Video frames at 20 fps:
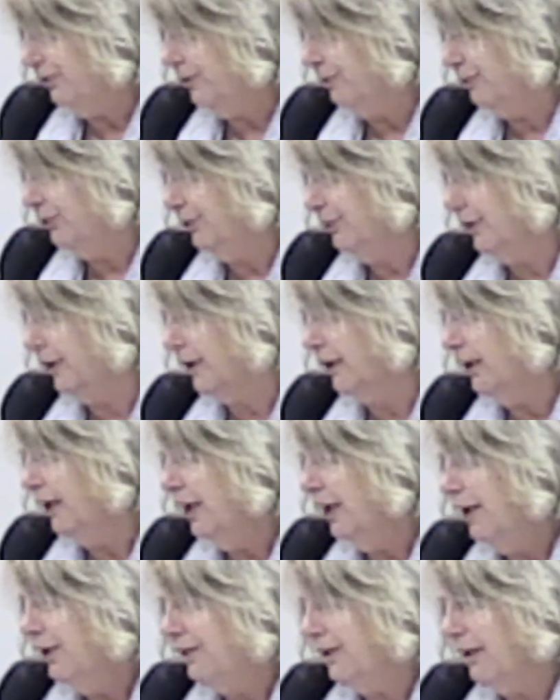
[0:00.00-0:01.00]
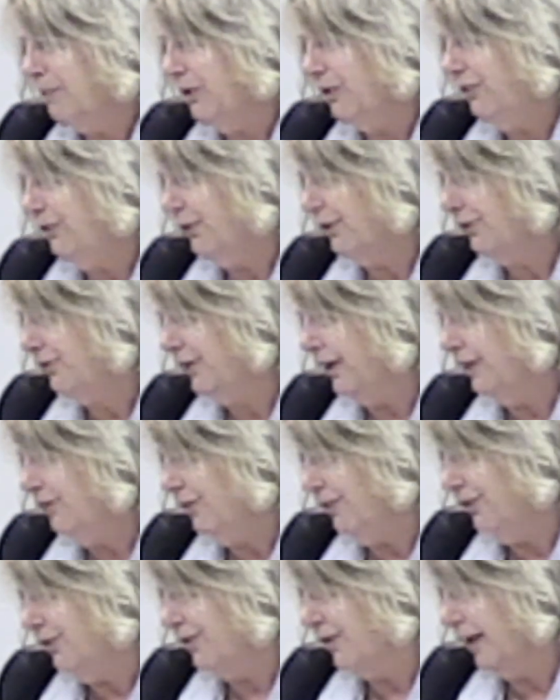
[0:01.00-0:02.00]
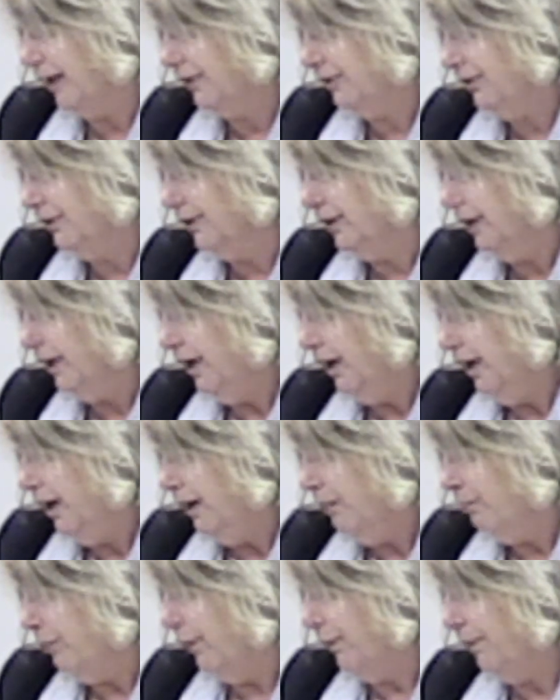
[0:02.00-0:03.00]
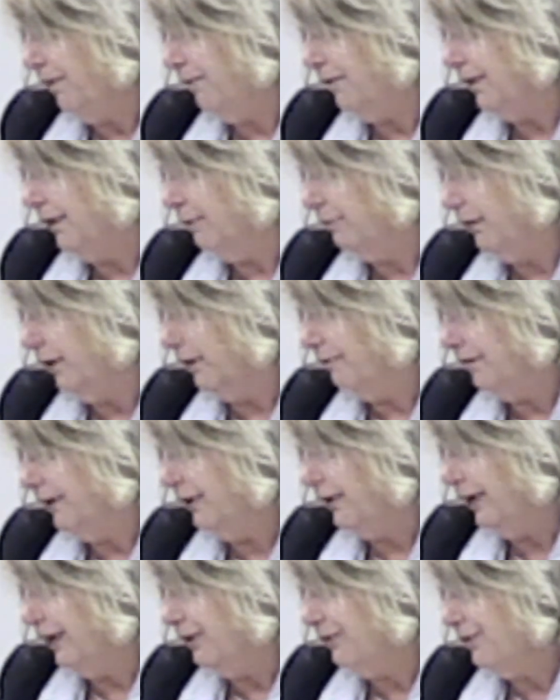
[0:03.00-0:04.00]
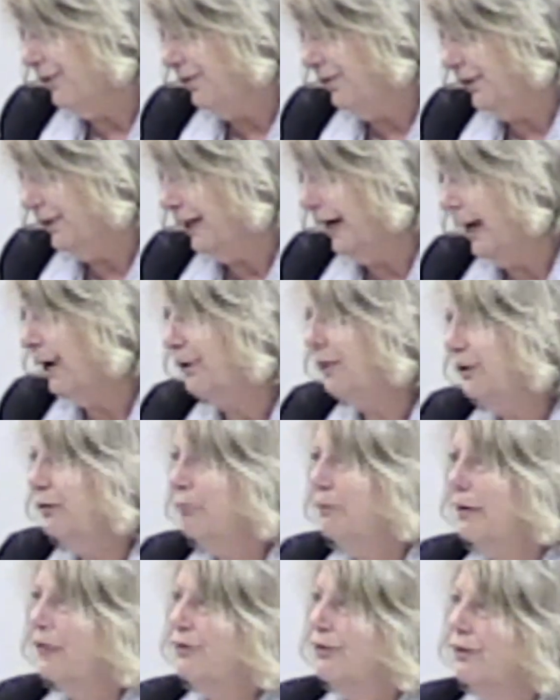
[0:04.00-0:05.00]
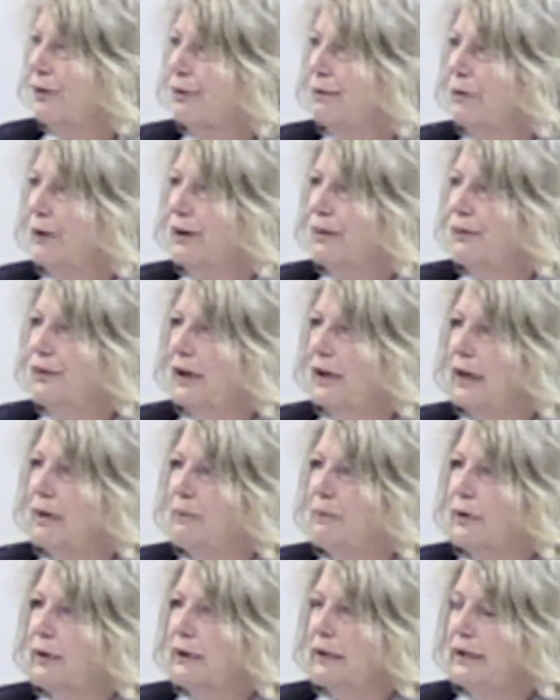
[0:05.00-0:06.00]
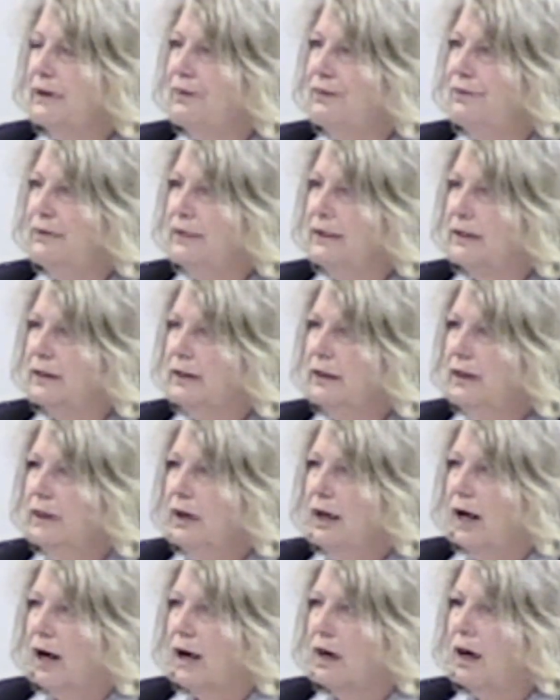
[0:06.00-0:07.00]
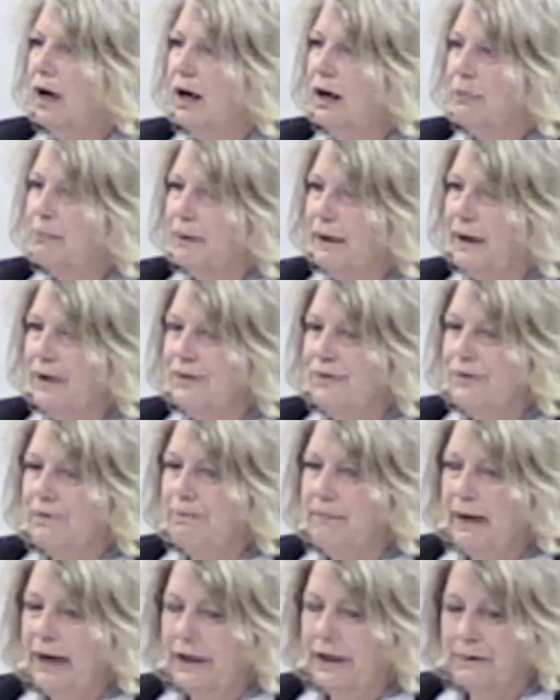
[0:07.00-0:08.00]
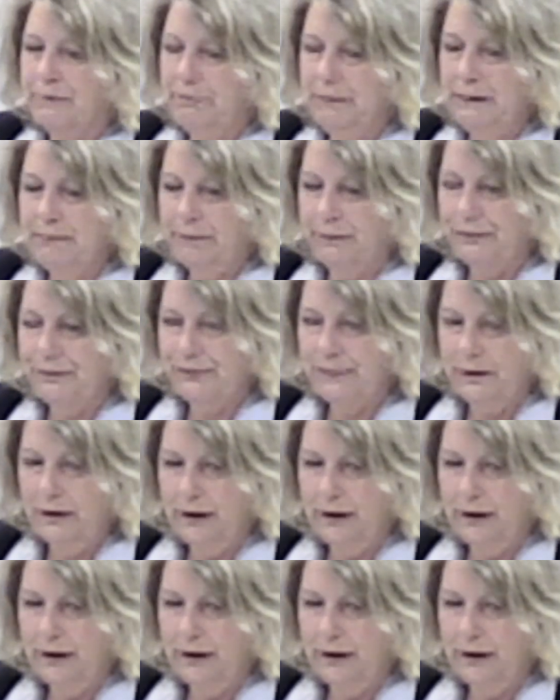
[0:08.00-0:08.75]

him to our WSU Extension Director. Both of them are very interested in how do you measure in real time, or at least in a comprehensive manner, people's